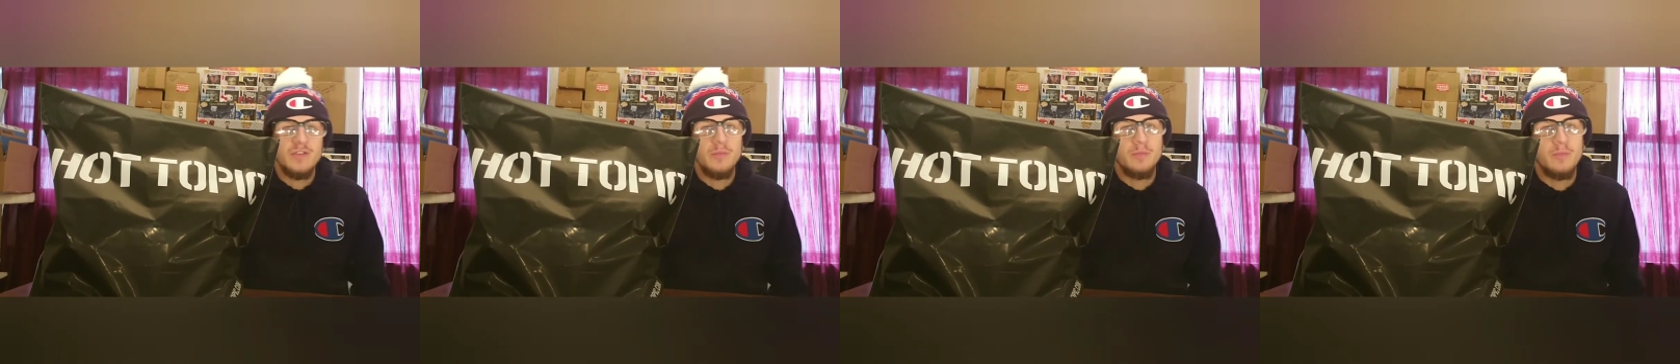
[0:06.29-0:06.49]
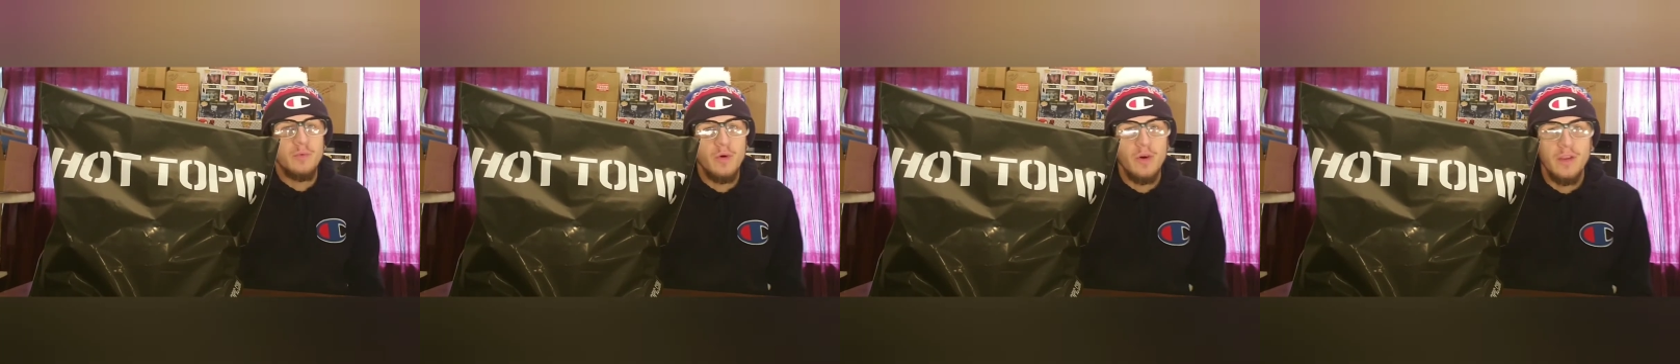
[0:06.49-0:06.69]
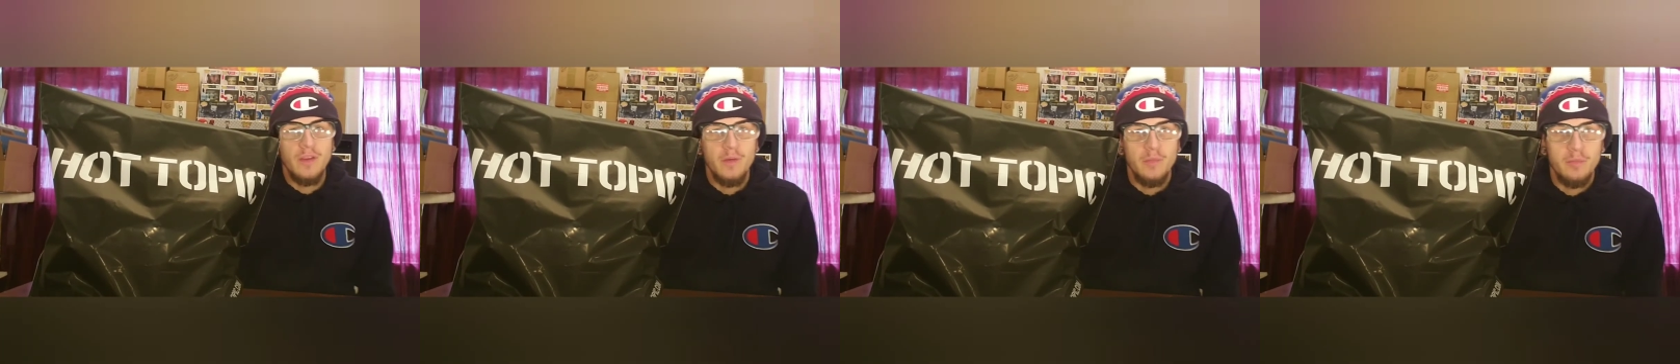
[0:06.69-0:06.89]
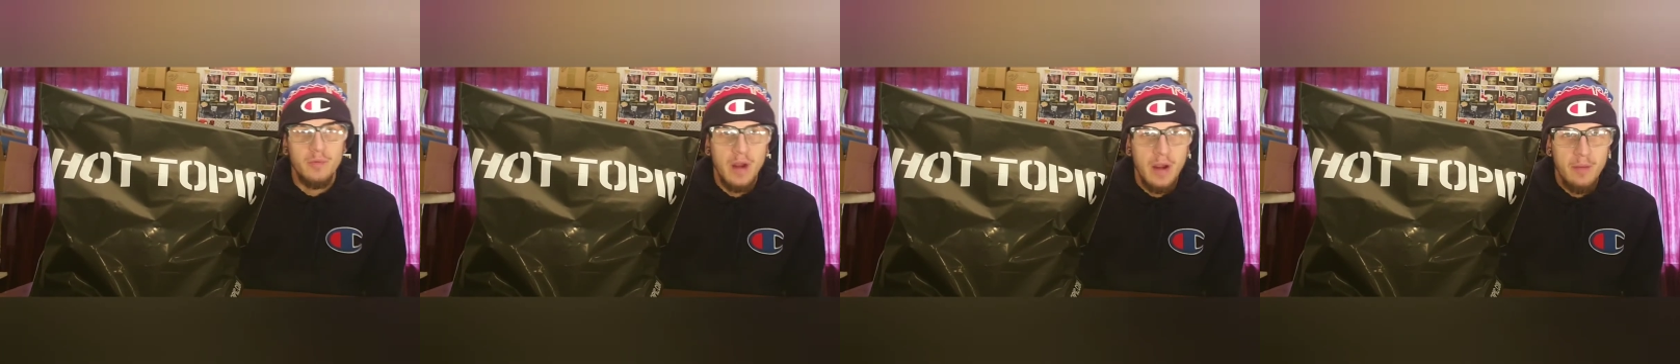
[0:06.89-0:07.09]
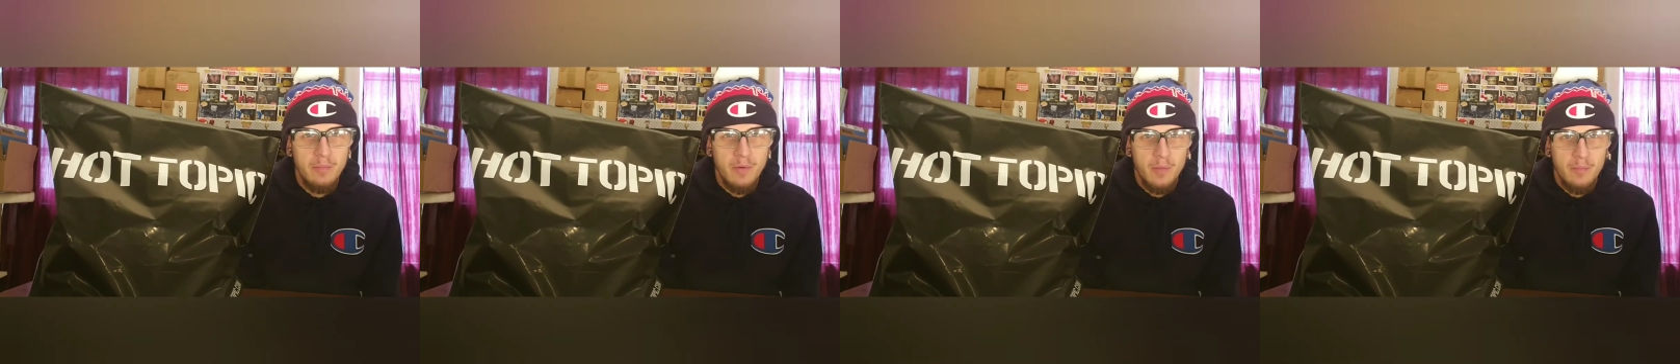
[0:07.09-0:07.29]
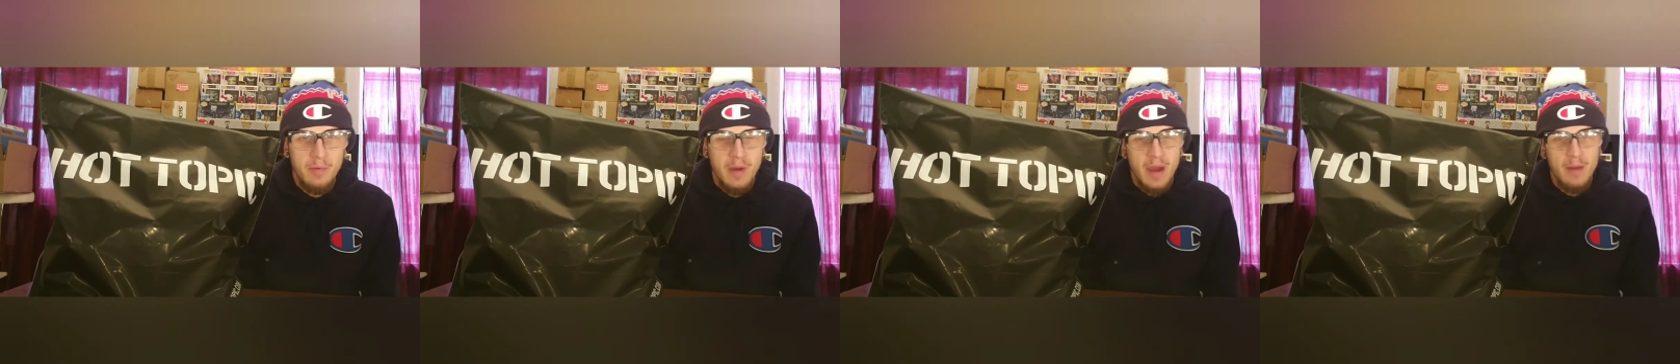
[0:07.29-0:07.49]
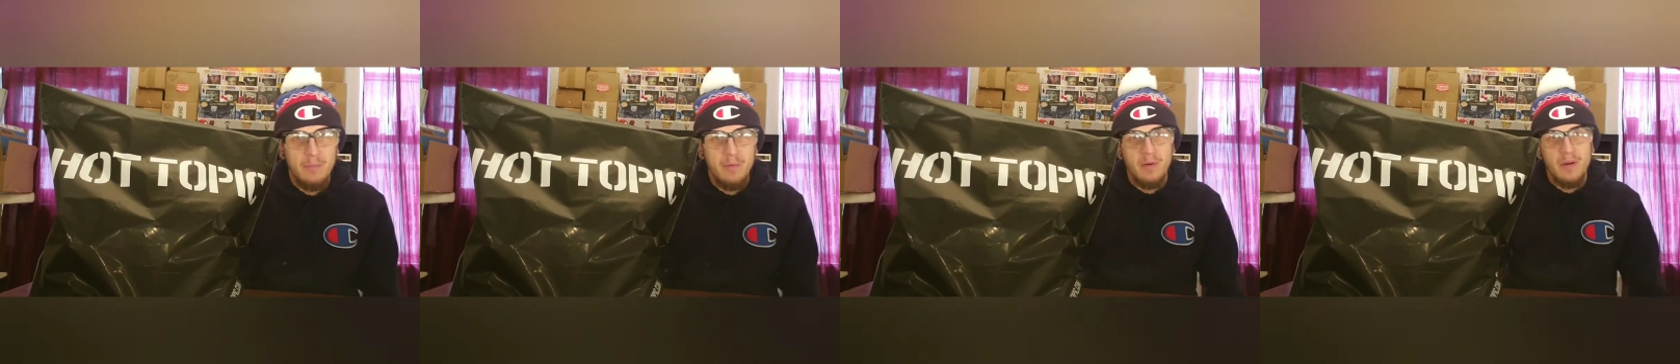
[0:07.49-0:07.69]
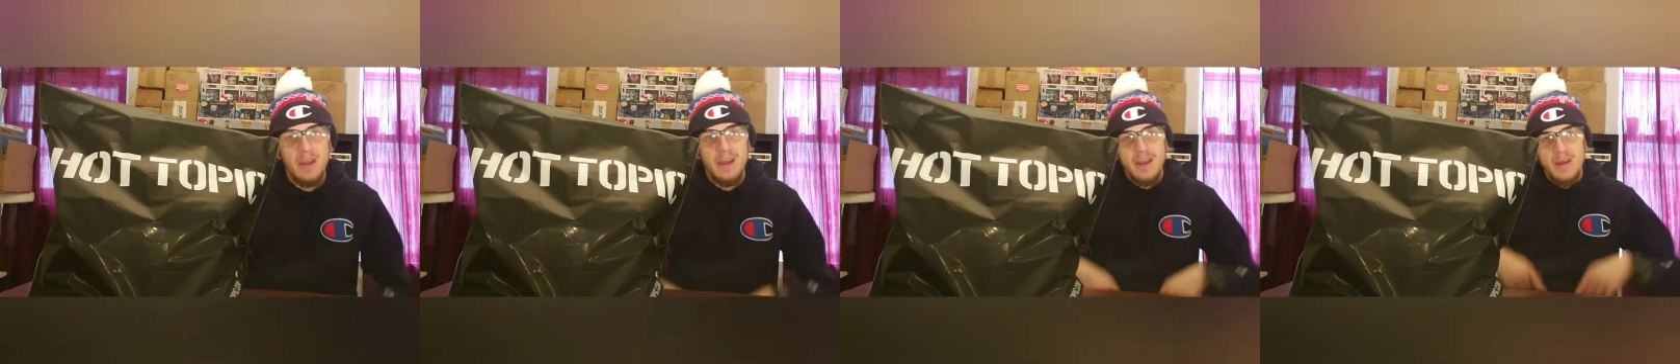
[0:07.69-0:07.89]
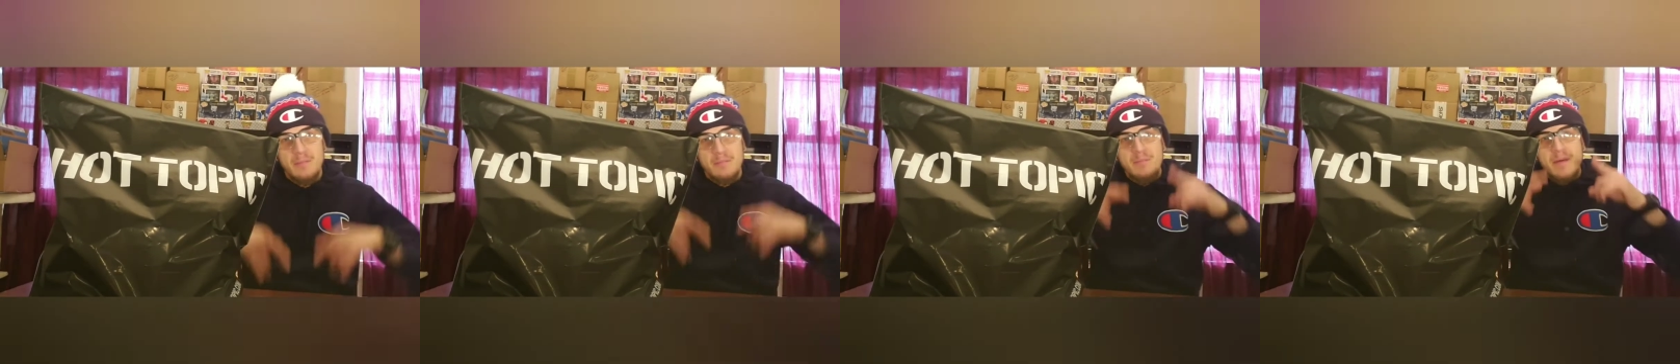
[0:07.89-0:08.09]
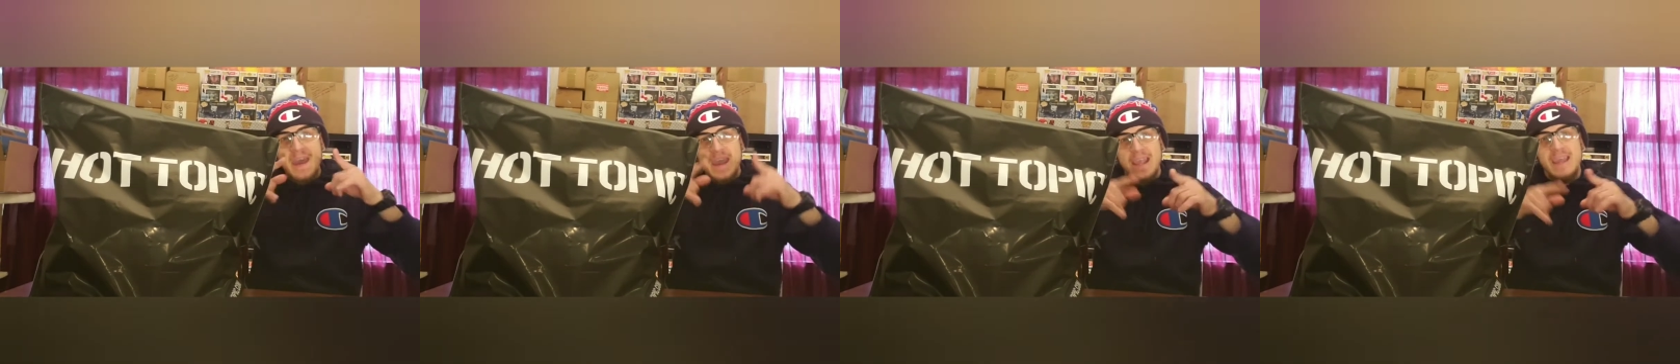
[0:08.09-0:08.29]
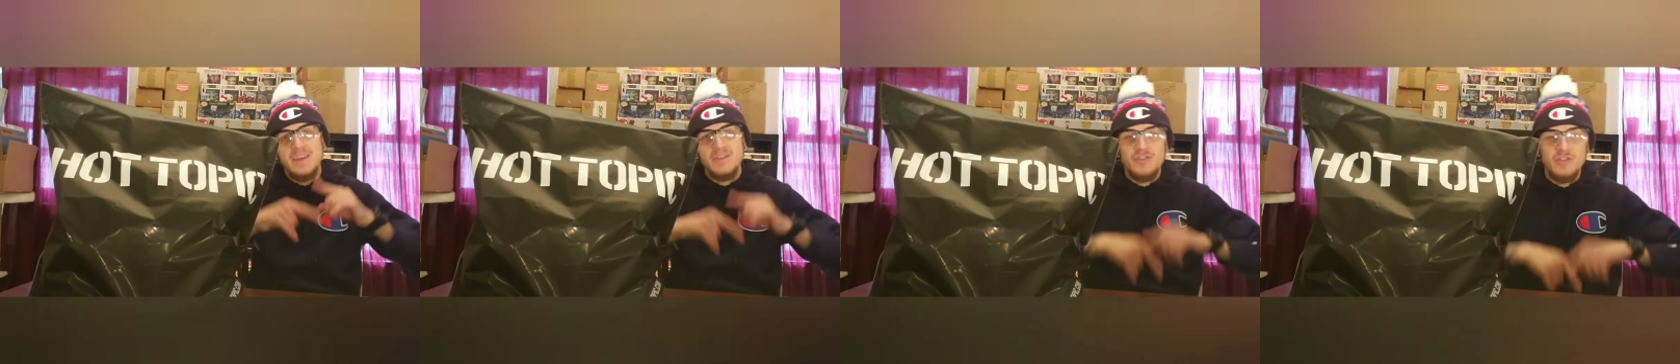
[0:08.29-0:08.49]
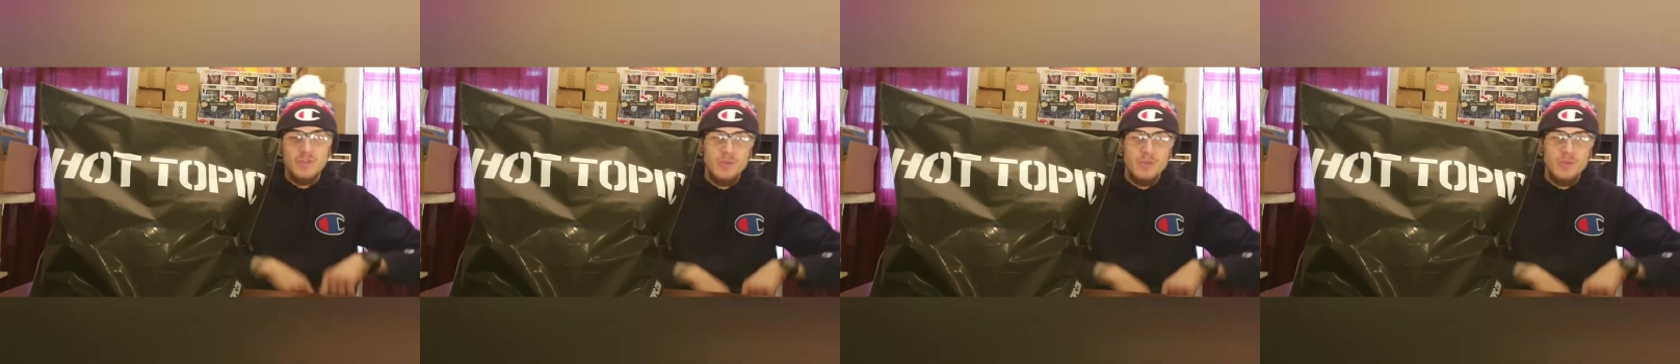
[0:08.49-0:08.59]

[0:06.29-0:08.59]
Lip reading: your boy, the proper popper, and I'm back at